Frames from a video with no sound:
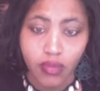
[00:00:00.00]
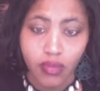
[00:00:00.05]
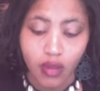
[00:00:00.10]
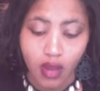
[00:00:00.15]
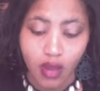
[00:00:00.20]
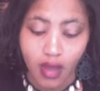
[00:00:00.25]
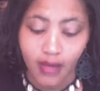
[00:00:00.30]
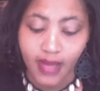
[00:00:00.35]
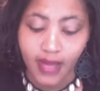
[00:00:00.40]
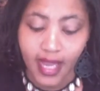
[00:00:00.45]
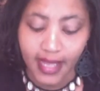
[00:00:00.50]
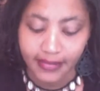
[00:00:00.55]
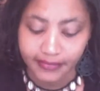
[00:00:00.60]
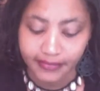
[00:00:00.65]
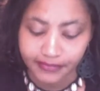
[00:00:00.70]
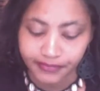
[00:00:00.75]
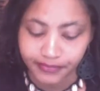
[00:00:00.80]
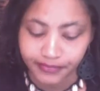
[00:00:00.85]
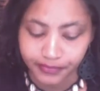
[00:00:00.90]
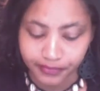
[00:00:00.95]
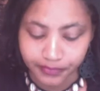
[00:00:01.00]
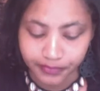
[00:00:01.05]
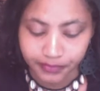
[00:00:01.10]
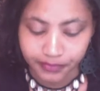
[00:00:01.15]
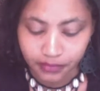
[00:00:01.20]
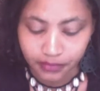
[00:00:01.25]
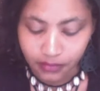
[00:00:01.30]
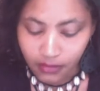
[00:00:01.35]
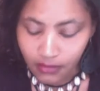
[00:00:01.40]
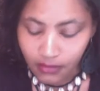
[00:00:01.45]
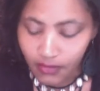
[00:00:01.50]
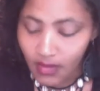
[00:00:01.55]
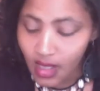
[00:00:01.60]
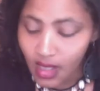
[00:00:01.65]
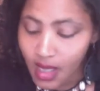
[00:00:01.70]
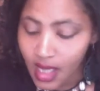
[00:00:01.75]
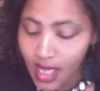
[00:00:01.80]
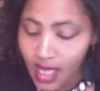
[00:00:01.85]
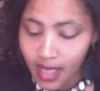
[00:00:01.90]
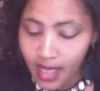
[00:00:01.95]
Okay.
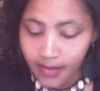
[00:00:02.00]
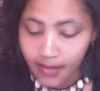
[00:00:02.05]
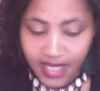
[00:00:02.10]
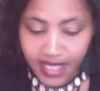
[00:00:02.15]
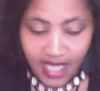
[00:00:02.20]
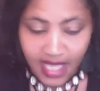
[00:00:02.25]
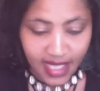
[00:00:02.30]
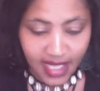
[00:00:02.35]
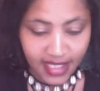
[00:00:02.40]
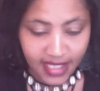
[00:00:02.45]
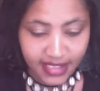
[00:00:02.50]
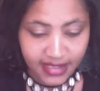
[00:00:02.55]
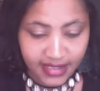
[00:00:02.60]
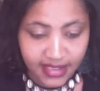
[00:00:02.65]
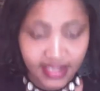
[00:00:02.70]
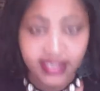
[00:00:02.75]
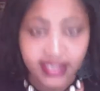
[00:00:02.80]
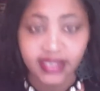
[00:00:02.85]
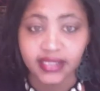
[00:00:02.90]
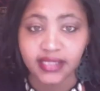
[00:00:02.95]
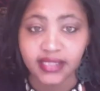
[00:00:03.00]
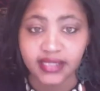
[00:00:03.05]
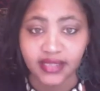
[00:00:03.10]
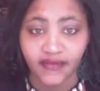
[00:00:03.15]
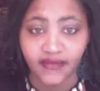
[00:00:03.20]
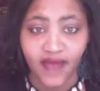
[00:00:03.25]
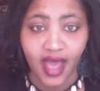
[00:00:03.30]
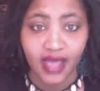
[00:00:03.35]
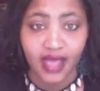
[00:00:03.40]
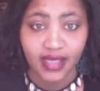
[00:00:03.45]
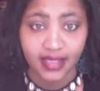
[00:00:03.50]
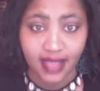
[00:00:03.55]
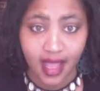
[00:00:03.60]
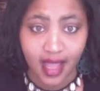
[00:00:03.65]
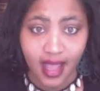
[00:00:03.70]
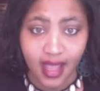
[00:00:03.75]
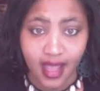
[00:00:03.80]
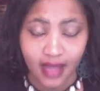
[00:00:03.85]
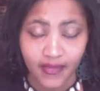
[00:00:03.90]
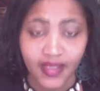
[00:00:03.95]
Because this is his divine
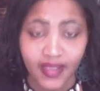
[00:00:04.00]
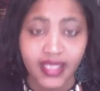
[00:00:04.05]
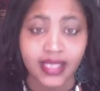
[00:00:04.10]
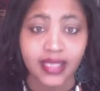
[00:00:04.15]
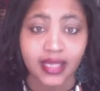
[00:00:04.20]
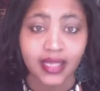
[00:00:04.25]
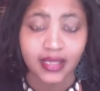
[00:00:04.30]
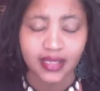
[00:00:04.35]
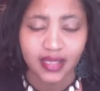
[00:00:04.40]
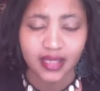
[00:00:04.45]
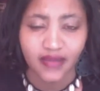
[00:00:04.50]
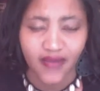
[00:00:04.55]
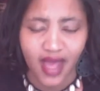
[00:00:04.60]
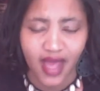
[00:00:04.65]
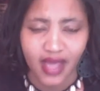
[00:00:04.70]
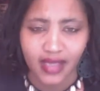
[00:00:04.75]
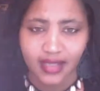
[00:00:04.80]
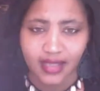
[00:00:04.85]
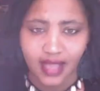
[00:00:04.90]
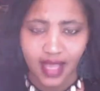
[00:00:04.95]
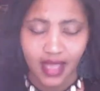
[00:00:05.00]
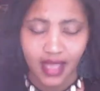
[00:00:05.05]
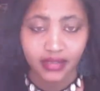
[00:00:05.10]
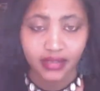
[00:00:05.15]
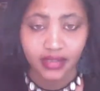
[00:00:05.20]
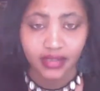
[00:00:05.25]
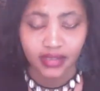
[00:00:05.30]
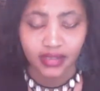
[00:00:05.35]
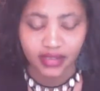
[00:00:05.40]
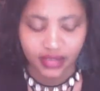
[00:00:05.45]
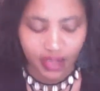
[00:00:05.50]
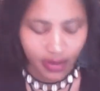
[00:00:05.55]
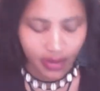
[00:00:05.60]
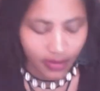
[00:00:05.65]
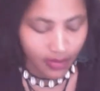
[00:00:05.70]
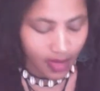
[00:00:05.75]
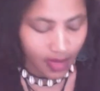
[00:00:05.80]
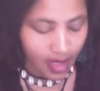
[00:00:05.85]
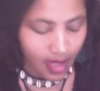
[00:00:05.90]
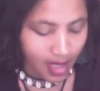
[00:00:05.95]
design. It's divine design.
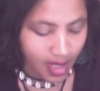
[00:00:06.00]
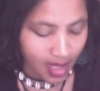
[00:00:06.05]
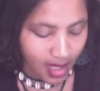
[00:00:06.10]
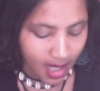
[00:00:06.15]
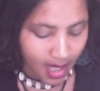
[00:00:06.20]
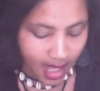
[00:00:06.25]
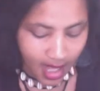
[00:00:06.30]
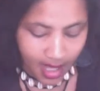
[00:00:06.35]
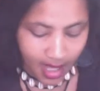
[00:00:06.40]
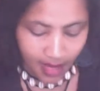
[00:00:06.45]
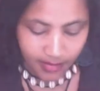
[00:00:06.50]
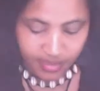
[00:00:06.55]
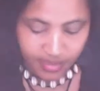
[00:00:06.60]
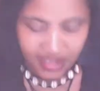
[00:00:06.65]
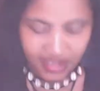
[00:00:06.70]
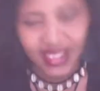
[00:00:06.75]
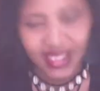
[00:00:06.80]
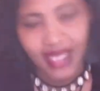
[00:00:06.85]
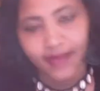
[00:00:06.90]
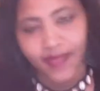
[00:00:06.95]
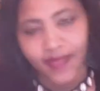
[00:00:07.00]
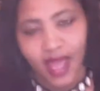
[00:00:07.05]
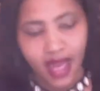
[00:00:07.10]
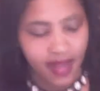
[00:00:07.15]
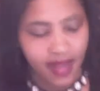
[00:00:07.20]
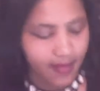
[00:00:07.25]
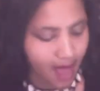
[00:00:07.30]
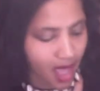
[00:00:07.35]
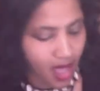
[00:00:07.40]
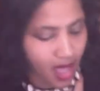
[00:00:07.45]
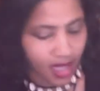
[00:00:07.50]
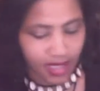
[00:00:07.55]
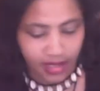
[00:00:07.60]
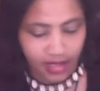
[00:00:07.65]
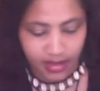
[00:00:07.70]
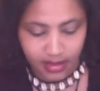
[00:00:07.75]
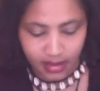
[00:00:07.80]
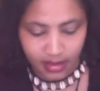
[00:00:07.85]
So just keep that in mind.